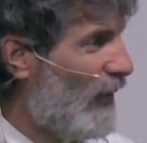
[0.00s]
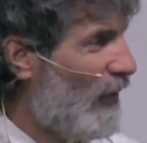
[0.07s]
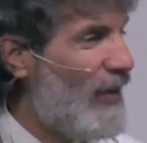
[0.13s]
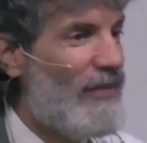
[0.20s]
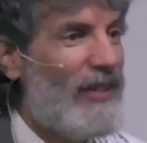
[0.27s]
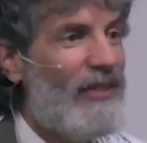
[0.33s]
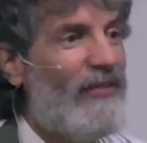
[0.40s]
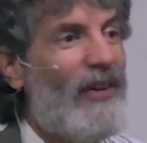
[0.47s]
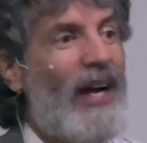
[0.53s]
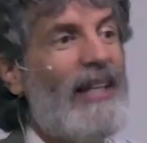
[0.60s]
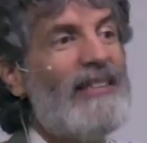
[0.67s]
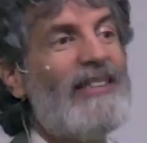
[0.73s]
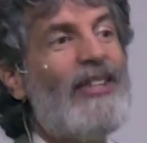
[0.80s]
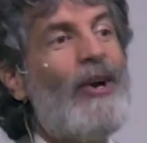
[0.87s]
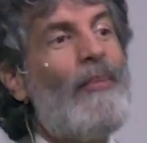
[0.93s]
or even
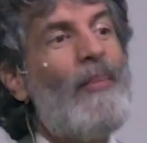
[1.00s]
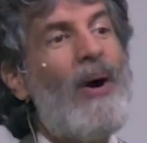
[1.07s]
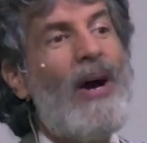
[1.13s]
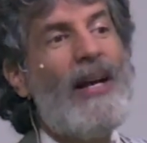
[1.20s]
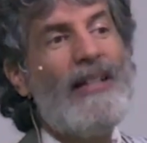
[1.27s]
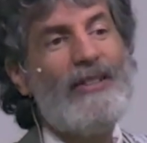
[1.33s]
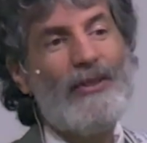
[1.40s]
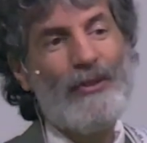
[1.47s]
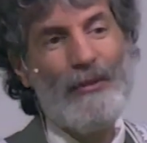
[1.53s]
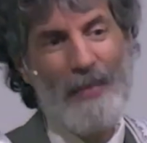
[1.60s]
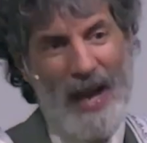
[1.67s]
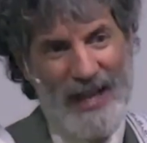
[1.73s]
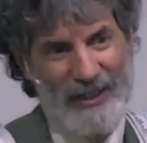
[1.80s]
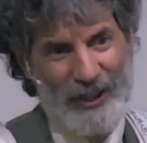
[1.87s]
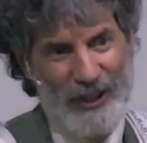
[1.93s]
devise in our minds or
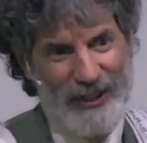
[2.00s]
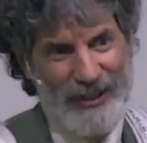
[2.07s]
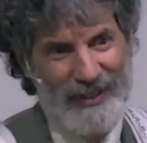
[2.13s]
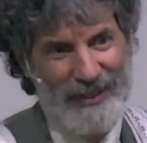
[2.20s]
imagine